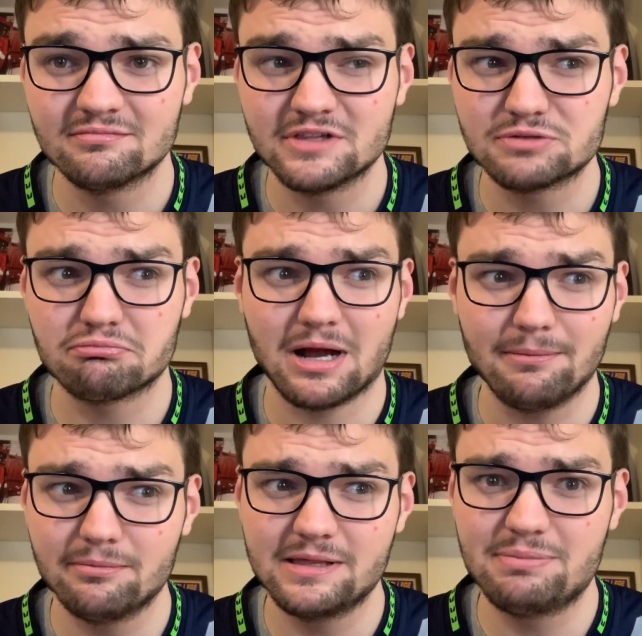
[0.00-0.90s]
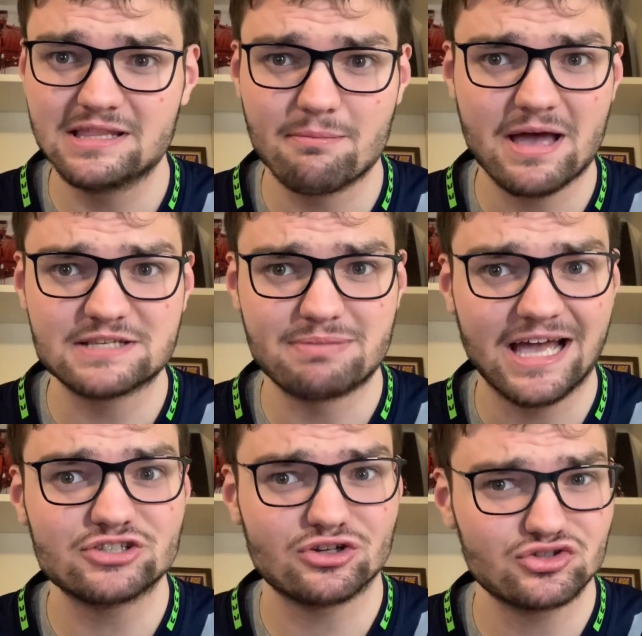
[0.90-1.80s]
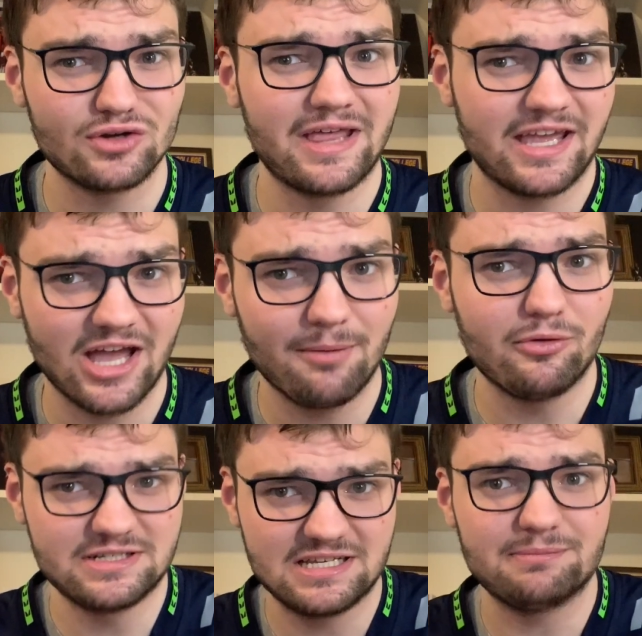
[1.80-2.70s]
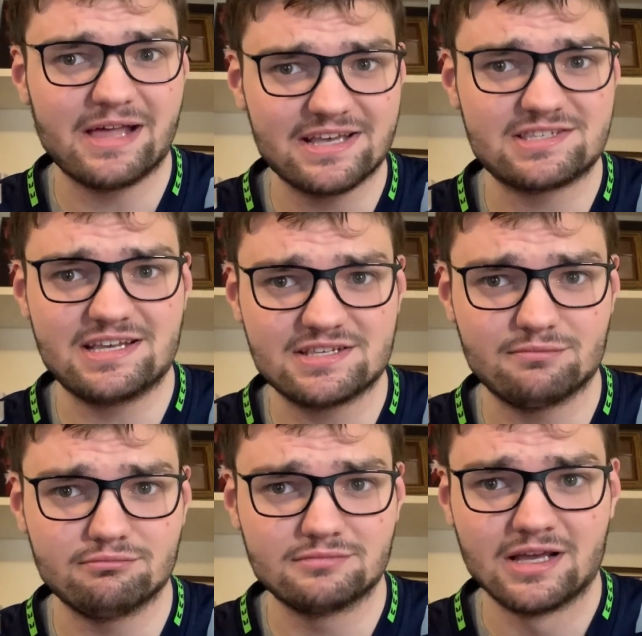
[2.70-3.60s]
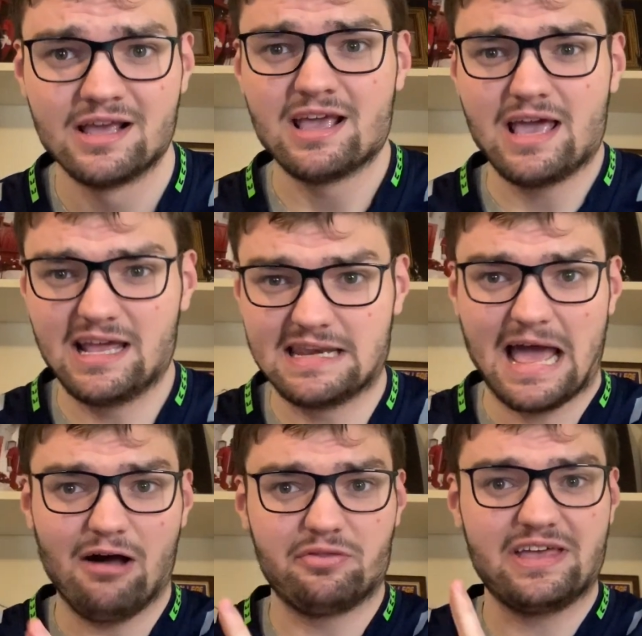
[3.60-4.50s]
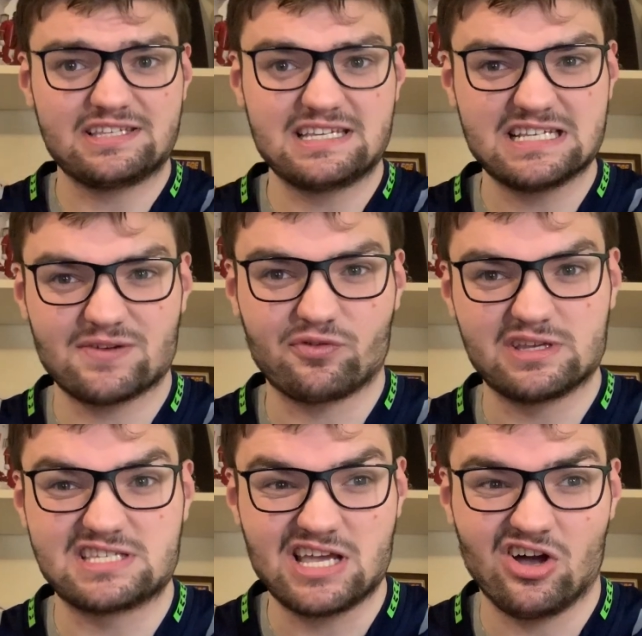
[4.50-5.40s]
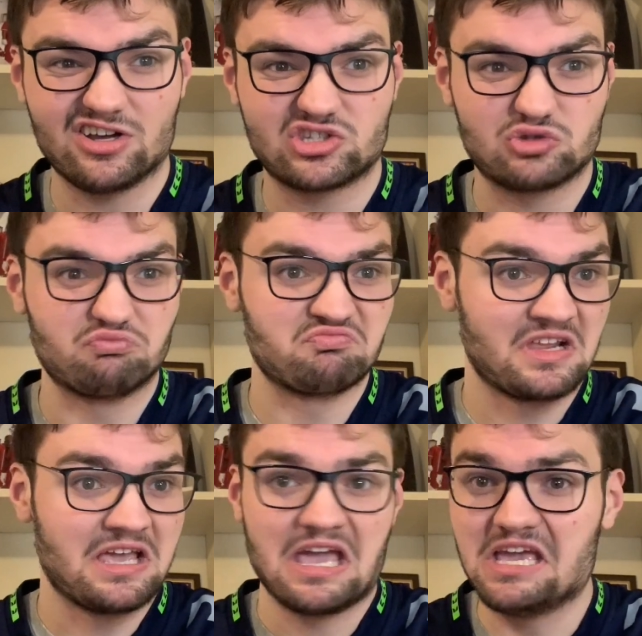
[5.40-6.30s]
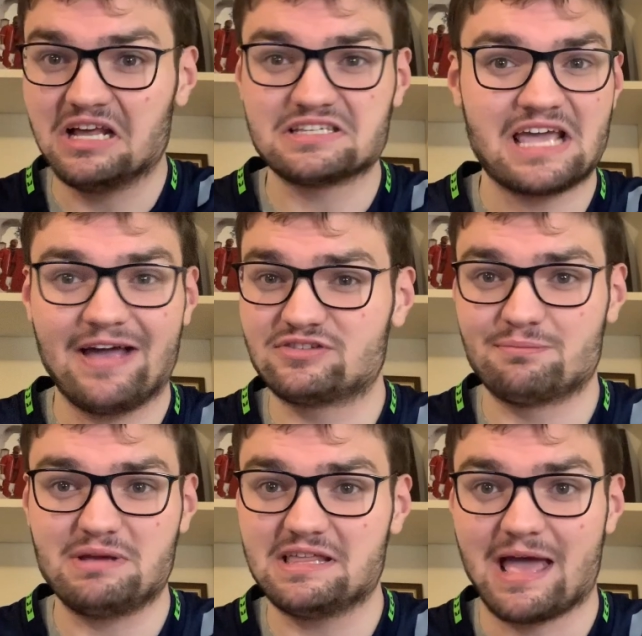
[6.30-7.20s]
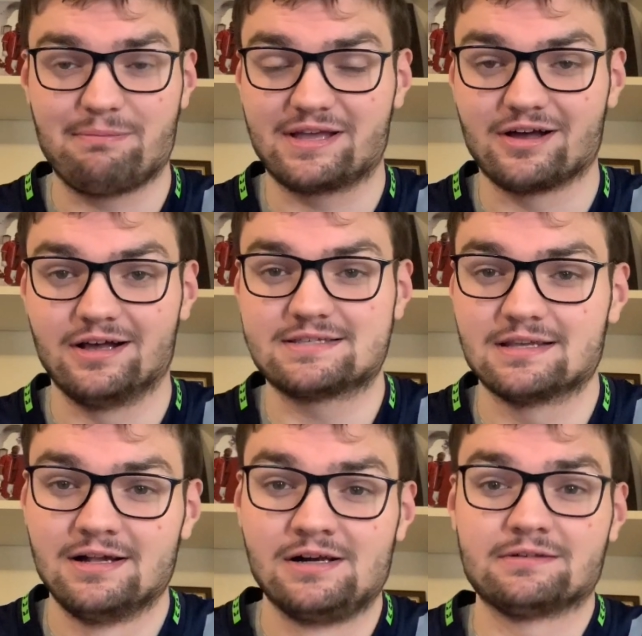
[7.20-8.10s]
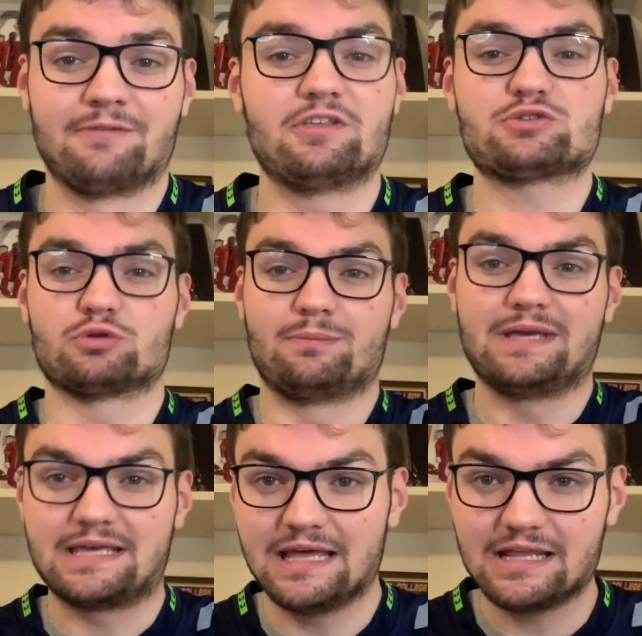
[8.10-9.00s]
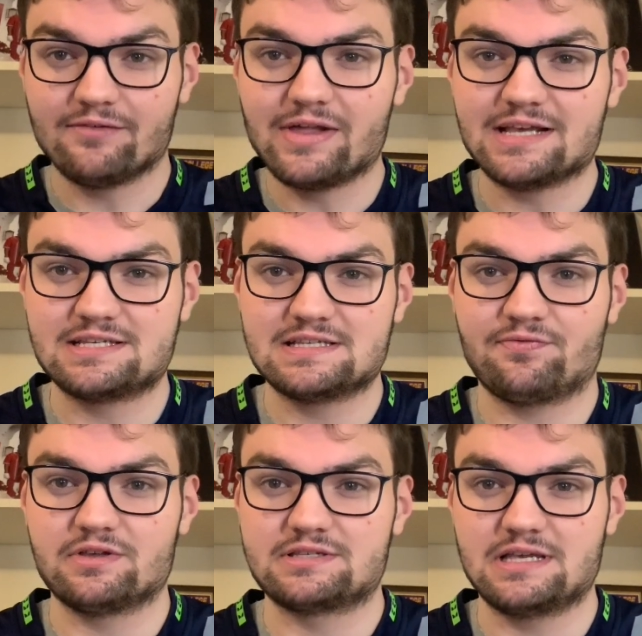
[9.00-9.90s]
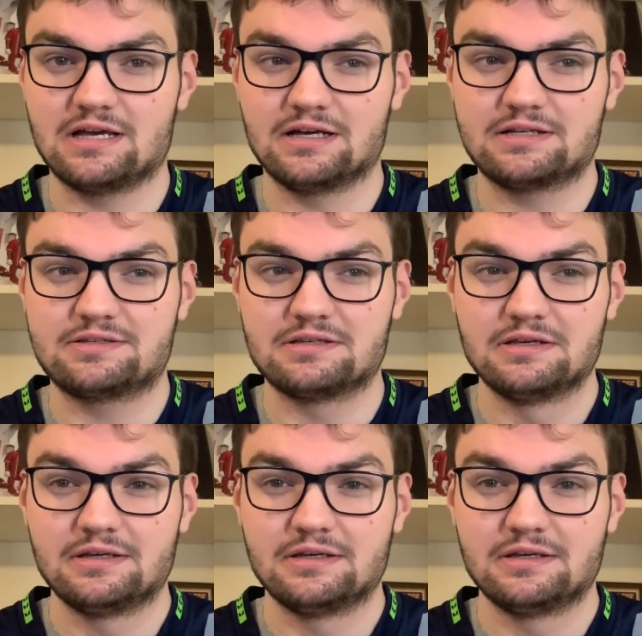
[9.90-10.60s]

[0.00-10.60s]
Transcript: is probably be the best pass rusher on that Cowboys team last season. And now this season for the Seahawks, he doesn't have to be that. Because if this were the beginning of last season for the Seahawks,